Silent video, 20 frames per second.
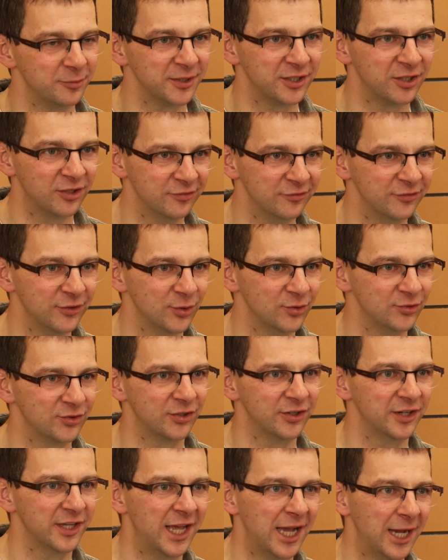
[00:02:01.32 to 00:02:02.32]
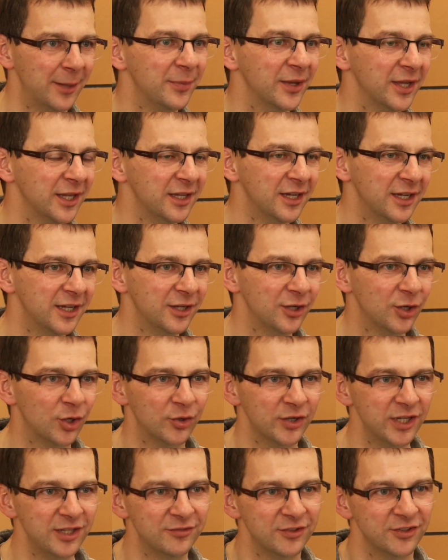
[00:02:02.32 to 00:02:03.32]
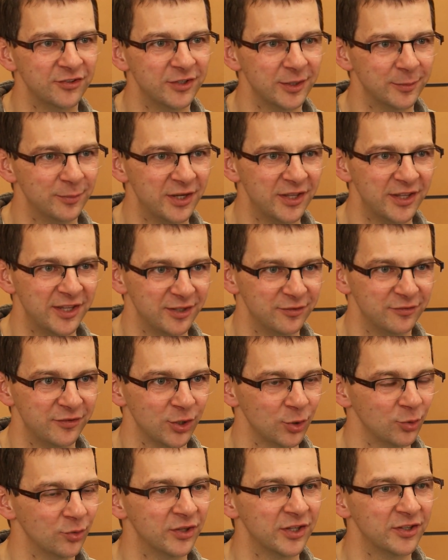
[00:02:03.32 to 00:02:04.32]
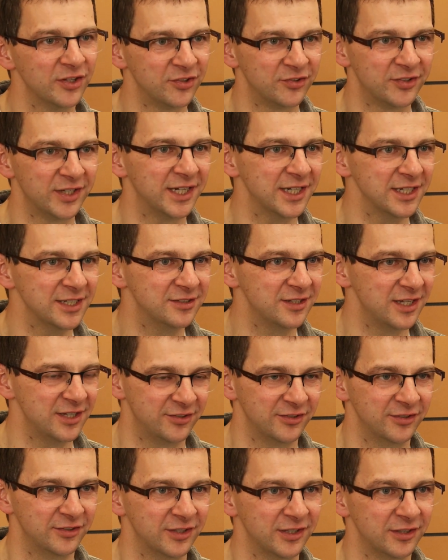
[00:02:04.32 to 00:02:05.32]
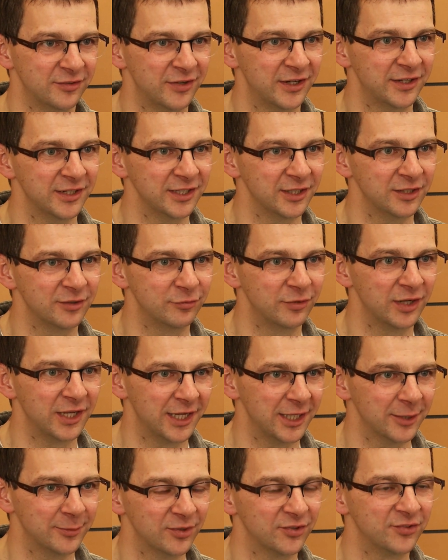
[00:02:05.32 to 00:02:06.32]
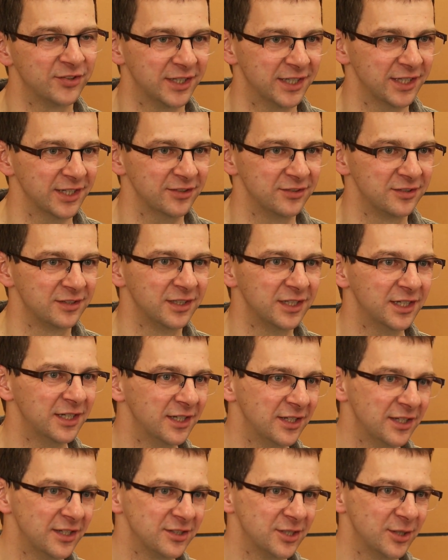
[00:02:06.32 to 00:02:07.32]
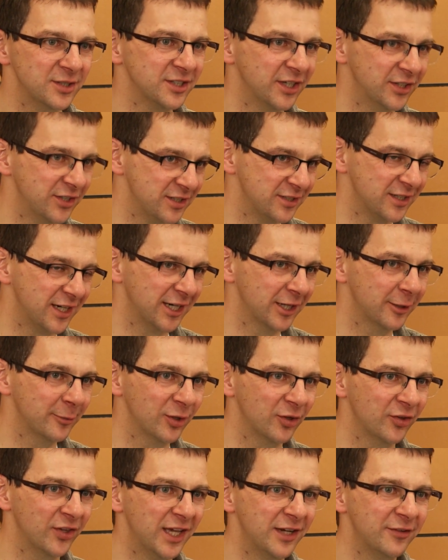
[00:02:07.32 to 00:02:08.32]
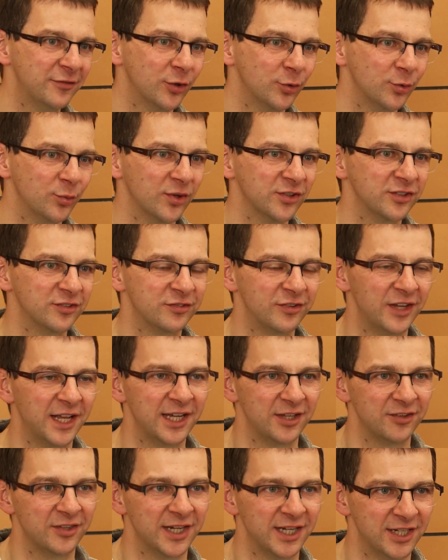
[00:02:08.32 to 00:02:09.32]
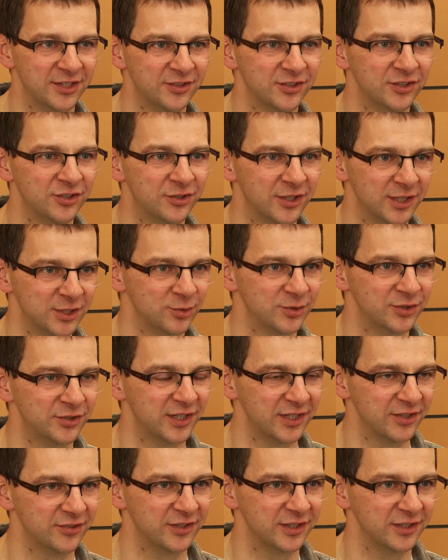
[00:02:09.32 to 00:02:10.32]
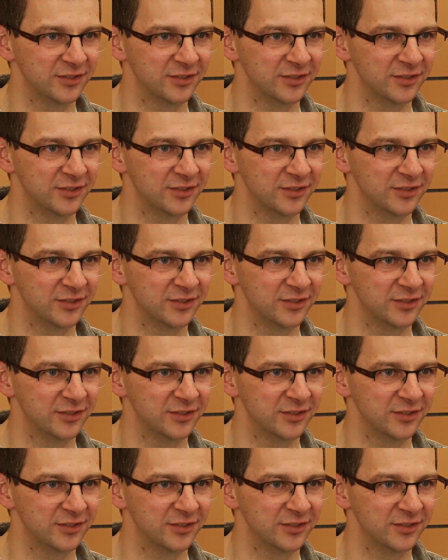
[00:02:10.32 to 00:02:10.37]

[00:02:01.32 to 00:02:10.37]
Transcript: to be confused or unhappy, or even simply they view that the site isn't a very reliable site. So it's undesirable, therefore we want to flag that and try to address